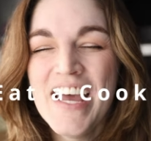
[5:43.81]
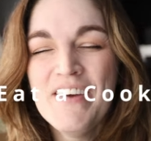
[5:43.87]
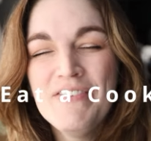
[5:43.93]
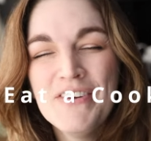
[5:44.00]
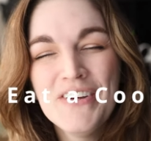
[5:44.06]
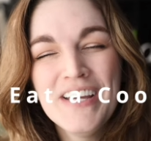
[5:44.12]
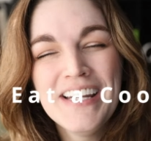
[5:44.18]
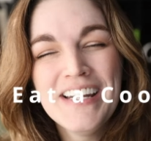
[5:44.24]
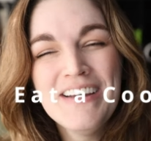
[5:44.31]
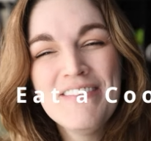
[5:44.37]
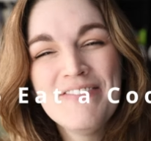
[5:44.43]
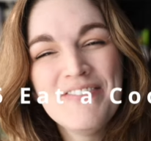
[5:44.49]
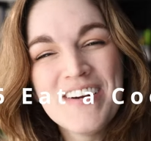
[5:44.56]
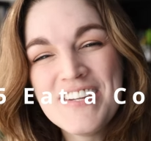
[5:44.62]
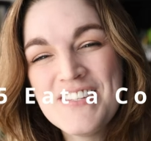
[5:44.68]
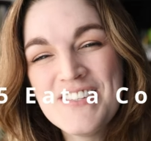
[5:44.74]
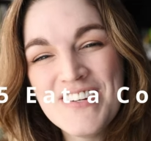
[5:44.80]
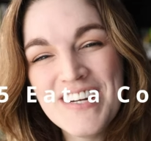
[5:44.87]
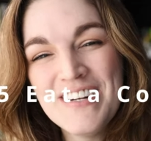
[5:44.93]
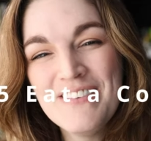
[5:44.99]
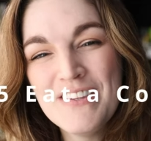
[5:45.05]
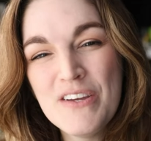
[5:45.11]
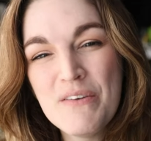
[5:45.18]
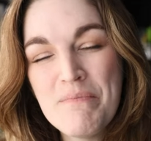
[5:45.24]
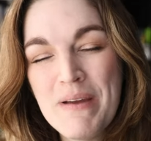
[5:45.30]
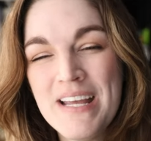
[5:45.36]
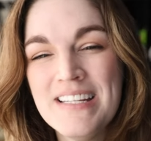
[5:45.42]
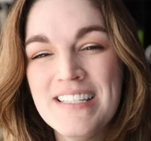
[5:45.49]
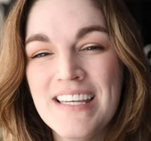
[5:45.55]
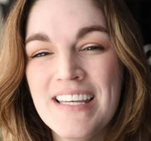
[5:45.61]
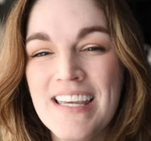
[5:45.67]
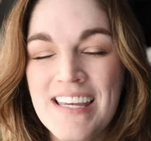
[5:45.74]
if you're getting frustrated with your
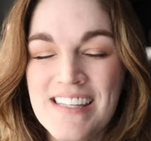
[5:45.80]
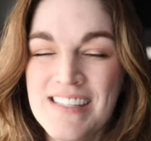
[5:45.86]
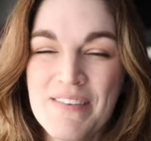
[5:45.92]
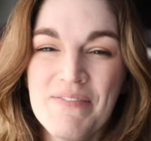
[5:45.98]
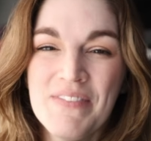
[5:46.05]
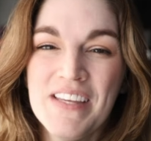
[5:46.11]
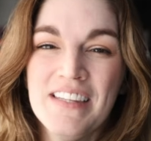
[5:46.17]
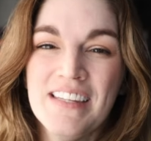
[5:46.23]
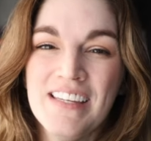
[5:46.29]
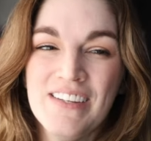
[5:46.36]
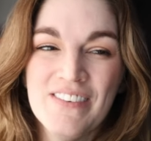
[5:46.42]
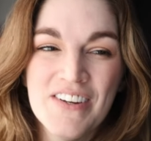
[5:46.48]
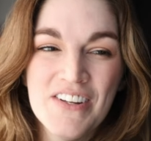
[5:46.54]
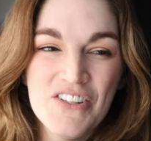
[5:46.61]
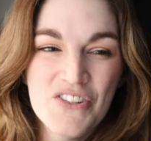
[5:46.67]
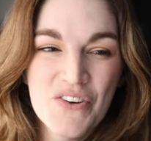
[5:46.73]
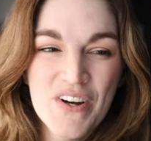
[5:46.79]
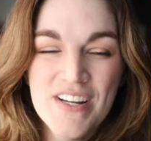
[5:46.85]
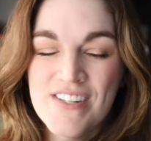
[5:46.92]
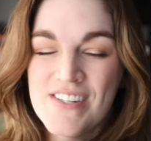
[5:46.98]
painting, eat something that you enjoy,